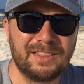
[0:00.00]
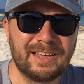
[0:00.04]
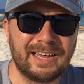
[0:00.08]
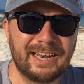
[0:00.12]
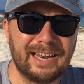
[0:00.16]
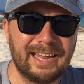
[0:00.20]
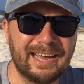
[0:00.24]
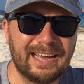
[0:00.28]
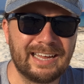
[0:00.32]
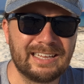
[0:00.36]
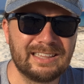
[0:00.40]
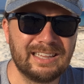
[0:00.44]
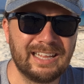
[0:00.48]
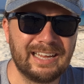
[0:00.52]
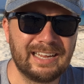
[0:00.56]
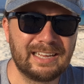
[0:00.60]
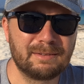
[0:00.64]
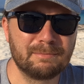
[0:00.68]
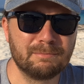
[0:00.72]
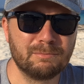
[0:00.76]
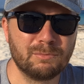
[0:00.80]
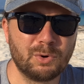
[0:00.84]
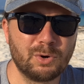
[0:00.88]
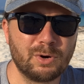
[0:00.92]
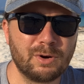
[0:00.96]
that had like
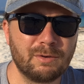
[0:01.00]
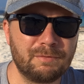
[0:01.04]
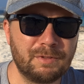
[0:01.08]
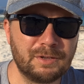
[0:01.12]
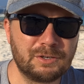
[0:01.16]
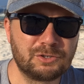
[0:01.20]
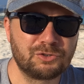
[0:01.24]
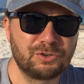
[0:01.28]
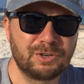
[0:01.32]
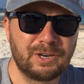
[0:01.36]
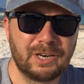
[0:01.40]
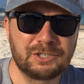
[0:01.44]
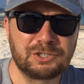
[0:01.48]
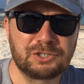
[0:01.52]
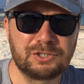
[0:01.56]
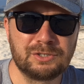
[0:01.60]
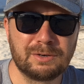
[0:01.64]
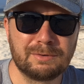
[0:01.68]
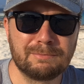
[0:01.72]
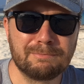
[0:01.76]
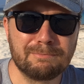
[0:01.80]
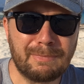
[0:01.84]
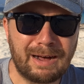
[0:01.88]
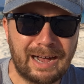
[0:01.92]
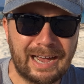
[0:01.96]
more of the
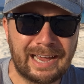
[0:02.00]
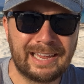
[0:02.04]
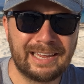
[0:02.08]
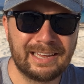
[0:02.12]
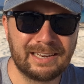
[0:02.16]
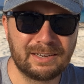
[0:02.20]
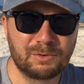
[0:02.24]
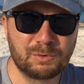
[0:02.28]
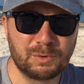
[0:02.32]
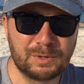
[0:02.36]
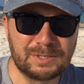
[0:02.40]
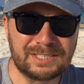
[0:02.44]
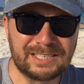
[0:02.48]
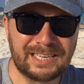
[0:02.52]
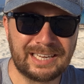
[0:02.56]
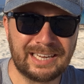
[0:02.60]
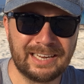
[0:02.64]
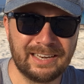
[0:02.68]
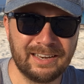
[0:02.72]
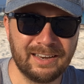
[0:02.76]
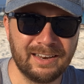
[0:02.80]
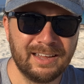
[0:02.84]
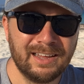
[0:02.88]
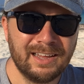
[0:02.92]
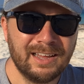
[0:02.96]
traditional Mayan
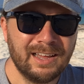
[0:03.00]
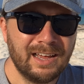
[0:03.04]
cuisine,